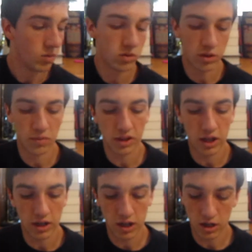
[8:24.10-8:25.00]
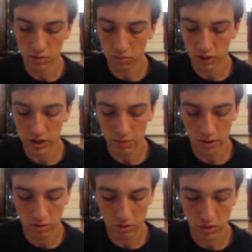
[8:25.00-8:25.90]
something that I kind of complained
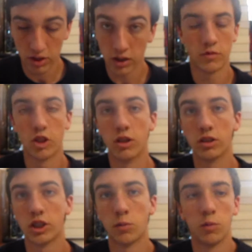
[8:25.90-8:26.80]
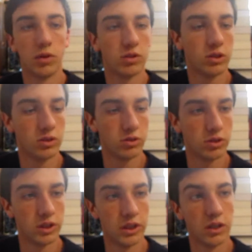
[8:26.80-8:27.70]
about during the summer books, as you'll
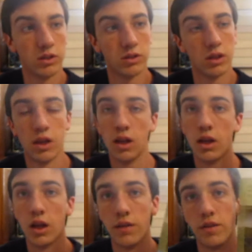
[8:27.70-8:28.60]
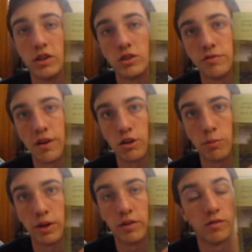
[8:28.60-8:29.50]
see, is Adventures of
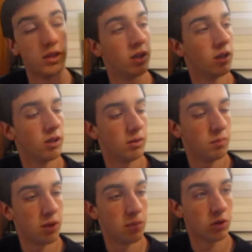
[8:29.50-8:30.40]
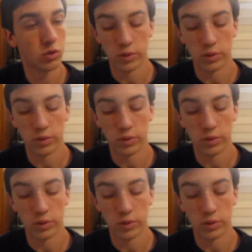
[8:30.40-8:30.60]
Huckleberry Finn by Mark